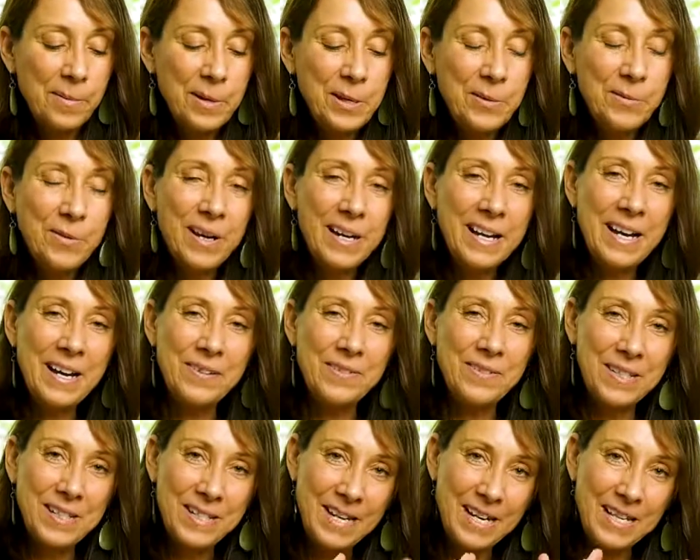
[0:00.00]
you want to
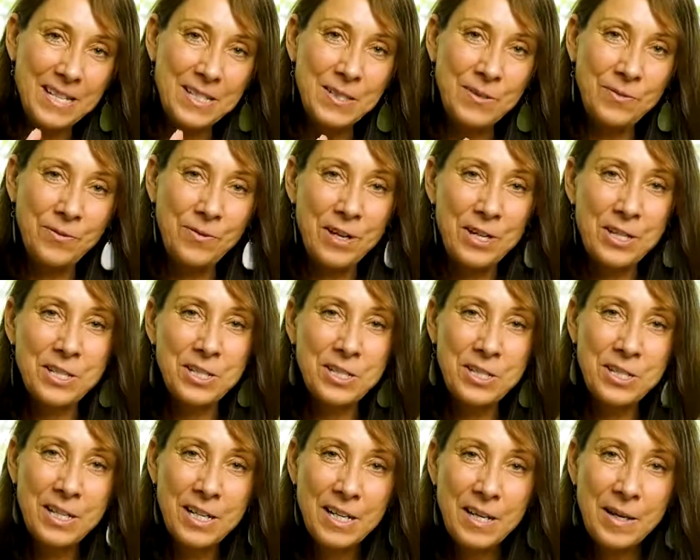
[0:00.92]
have a nice,
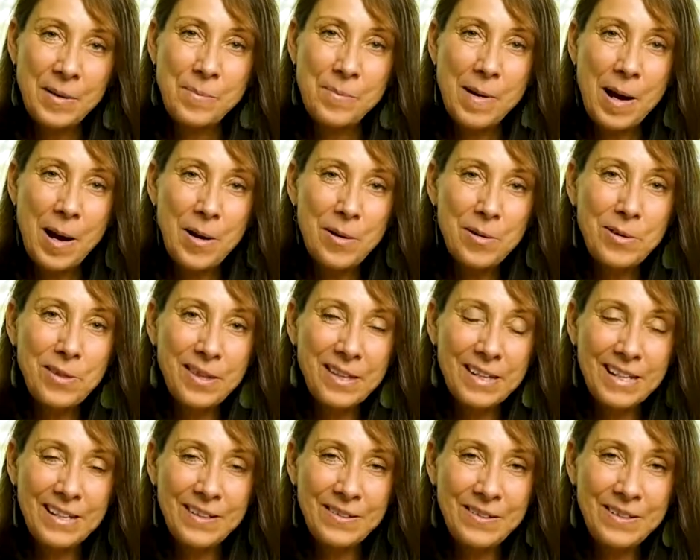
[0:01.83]
fresh mouth
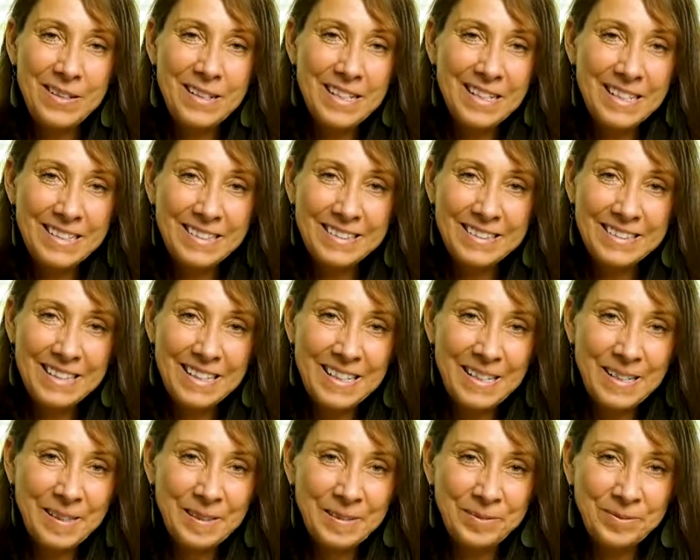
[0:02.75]
if you can,
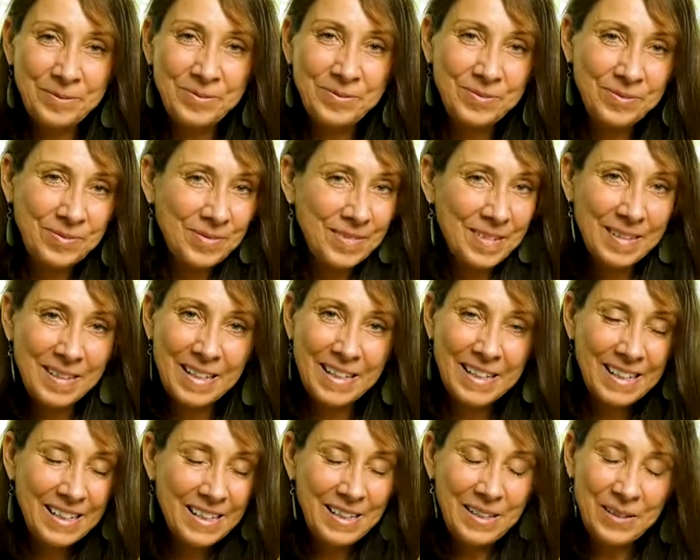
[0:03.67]

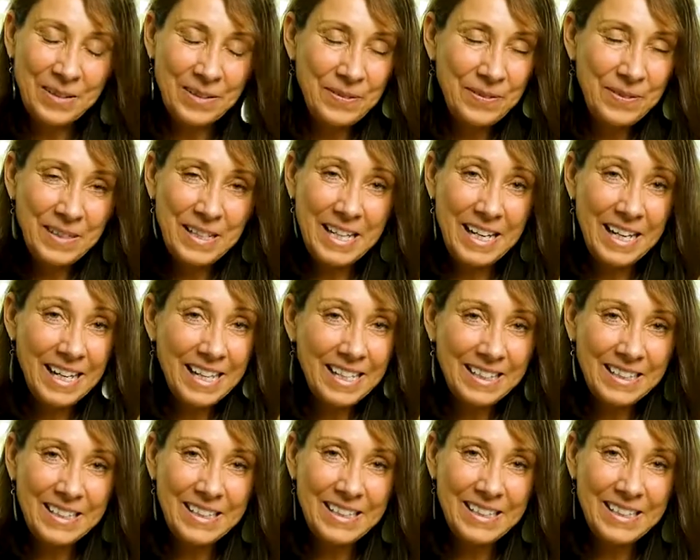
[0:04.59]
if you can.